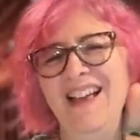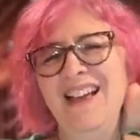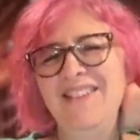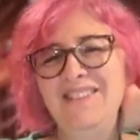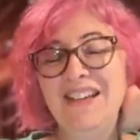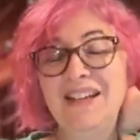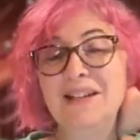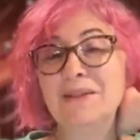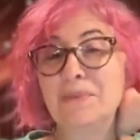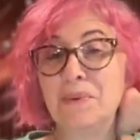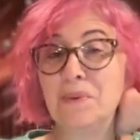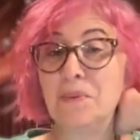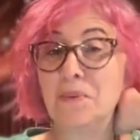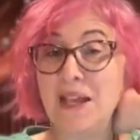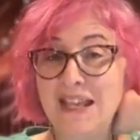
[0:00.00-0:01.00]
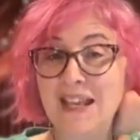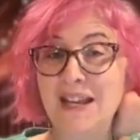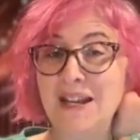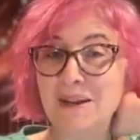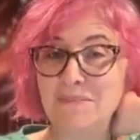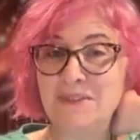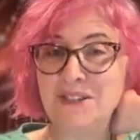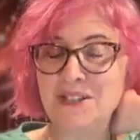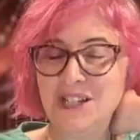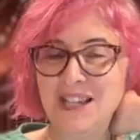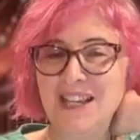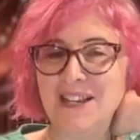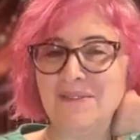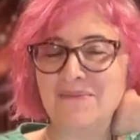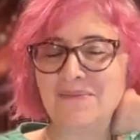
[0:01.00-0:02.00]
Because we're waking up the
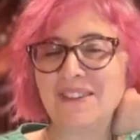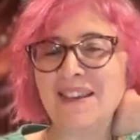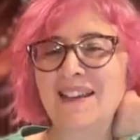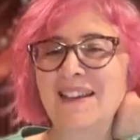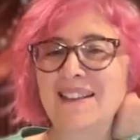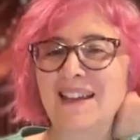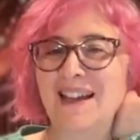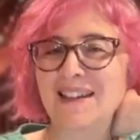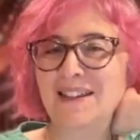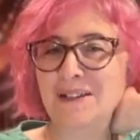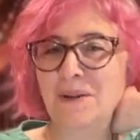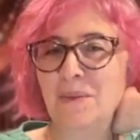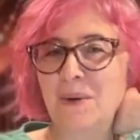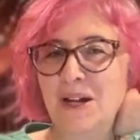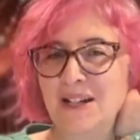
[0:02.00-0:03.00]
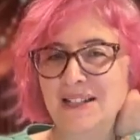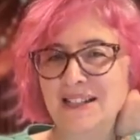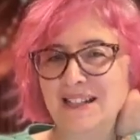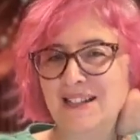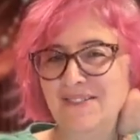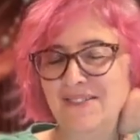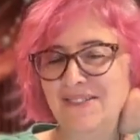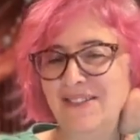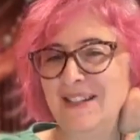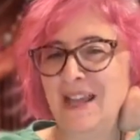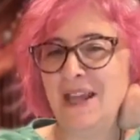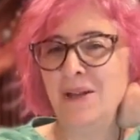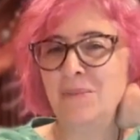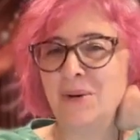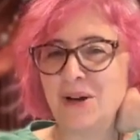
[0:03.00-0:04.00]
chi. Now, you don't want to leave
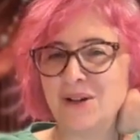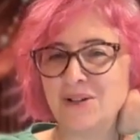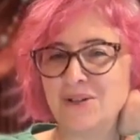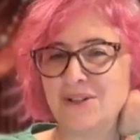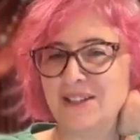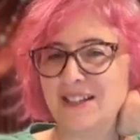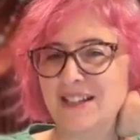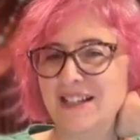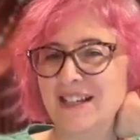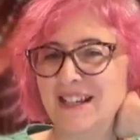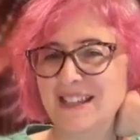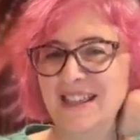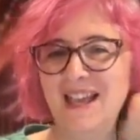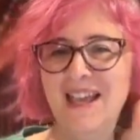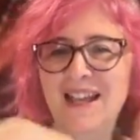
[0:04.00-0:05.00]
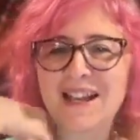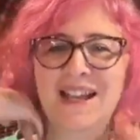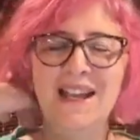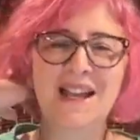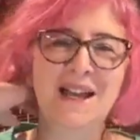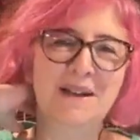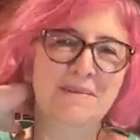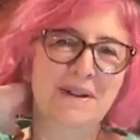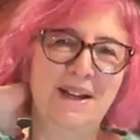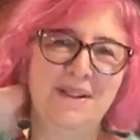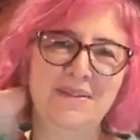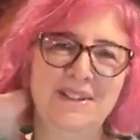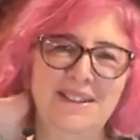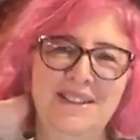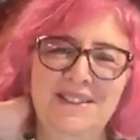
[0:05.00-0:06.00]
nail marks or anything like that. But
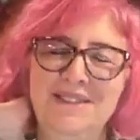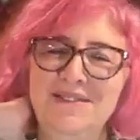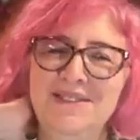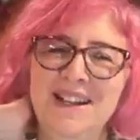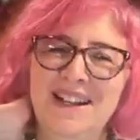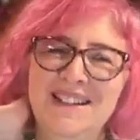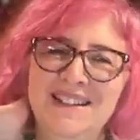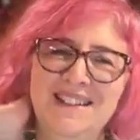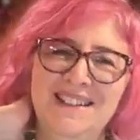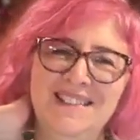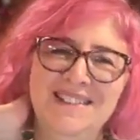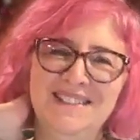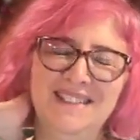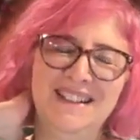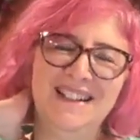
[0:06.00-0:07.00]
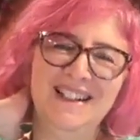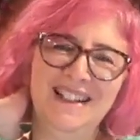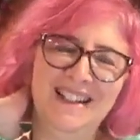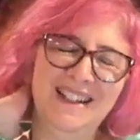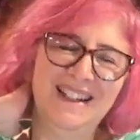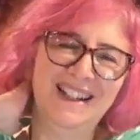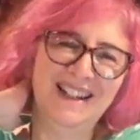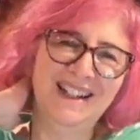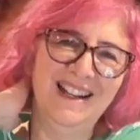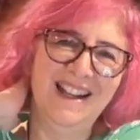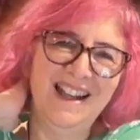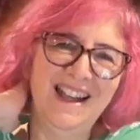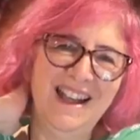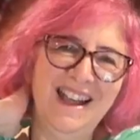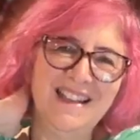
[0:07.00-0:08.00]
we do want to
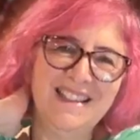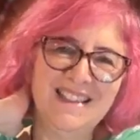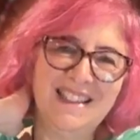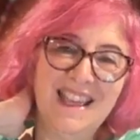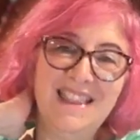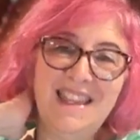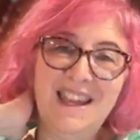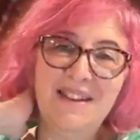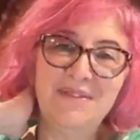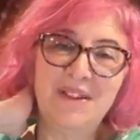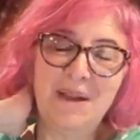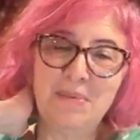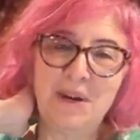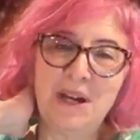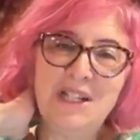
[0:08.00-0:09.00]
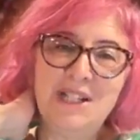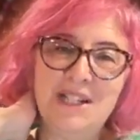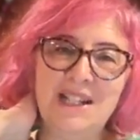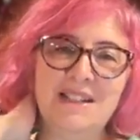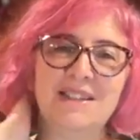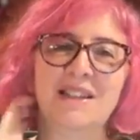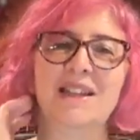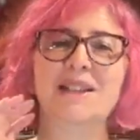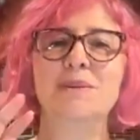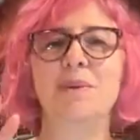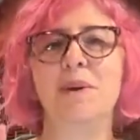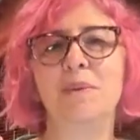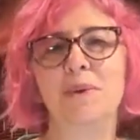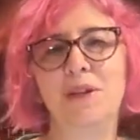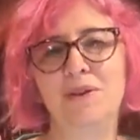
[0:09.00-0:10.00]
send that vibration in. So that's why
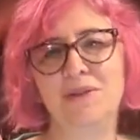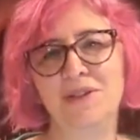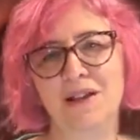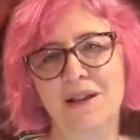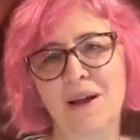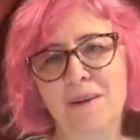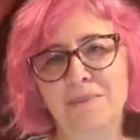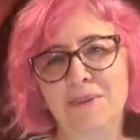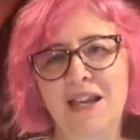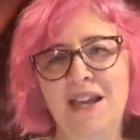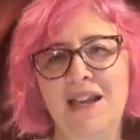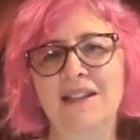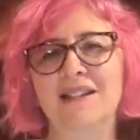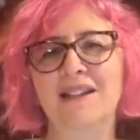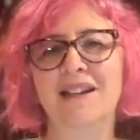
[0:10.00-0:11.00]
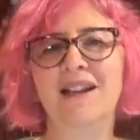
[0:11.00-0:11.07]
we use a cupped hand.